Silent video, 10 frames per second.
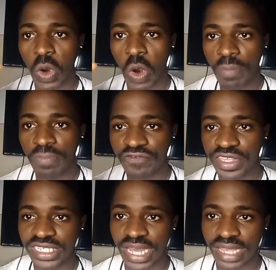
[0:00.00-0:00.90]
to
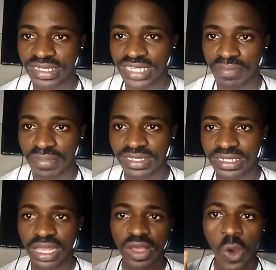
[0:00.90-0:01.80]
Home Fitters. That
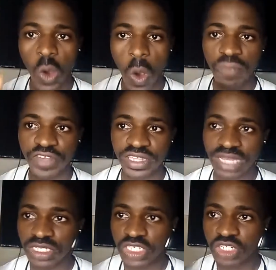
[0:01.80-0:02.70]
means Home
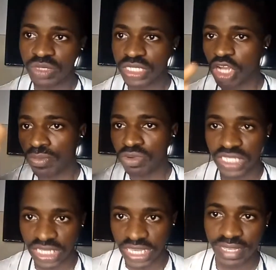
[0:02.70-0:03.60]
Fitters with a
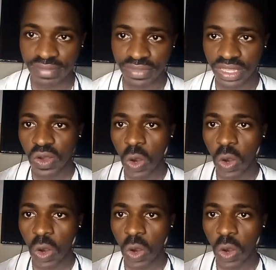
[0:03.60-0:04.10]
double T.